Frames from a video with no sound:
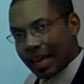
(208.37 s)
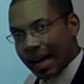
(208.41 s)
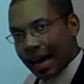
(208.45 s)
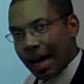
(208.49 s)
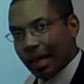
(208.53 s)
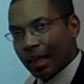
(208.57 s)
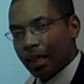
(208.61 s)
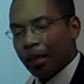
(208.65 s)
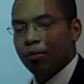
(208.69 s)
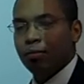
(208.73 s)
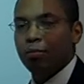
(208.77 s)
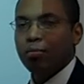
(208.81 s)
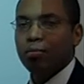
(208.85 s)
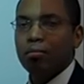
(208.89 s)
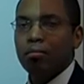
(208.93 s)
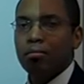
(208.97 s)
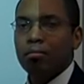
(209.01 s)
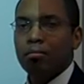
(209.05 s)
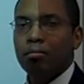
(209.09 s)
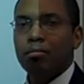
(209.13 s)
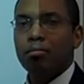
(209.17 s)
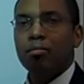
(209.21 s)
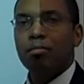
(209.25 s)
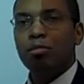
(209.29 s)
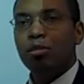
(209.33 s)
column
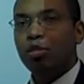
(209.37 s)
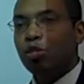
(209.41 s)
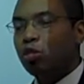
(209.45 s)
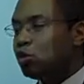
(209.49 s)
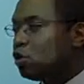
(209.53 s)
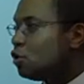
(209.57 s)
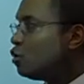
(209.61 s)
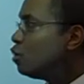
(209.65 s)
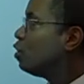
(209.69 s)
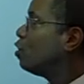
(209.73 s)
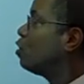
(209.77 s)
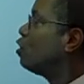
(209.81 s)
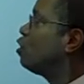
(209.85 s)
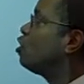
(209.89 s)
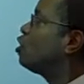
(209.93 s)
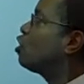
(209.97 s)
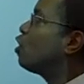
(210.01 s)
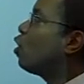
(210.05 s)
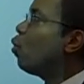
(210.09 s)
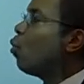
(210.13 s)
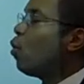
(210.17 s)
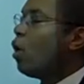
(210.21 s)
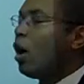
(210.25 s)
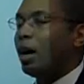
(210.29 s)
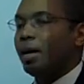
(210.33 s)
to
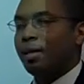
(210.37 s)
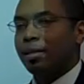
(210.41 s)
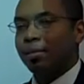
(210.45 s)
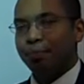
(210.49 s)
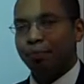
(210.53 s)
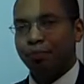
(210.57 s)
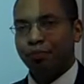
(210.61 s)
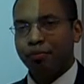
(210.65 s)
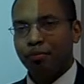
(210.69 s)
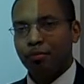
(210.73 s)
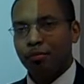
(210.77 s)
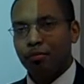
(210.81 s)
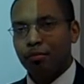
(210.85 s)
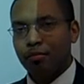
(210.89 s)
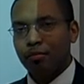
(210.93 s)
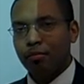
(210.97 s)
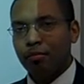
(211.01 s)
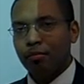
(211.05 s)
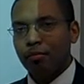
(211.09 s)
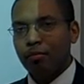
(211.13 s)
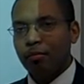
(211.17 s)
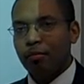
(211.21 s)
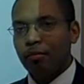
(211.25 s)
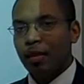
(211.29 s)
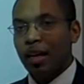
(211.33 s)
1.
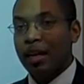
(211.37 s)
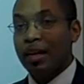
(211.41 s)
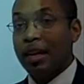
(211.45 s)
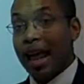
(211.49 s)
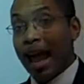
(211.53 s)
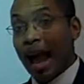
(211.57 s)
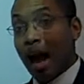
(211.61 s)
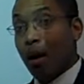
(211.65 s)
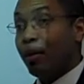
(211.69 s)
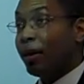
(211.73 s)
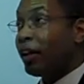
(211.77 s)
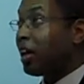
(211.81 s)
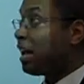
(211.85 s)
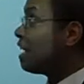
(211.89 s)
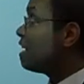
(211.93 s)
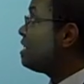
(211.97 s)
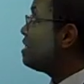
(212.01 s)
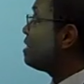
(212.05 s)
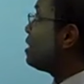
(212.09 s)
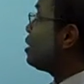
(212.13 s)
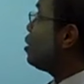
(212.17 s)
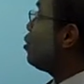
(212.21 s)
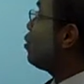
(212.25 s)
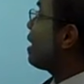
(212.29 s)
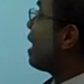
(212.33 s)
Now we can continue